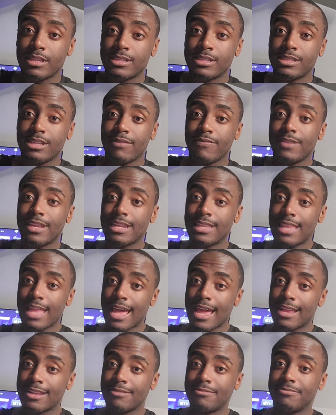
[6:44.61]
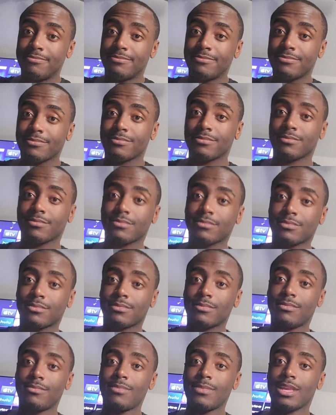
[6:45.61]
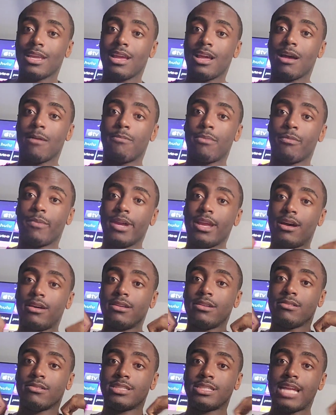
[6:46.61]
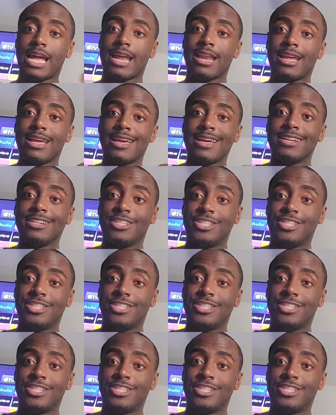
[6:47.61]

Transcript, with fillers: Stuff like that. But we all know is that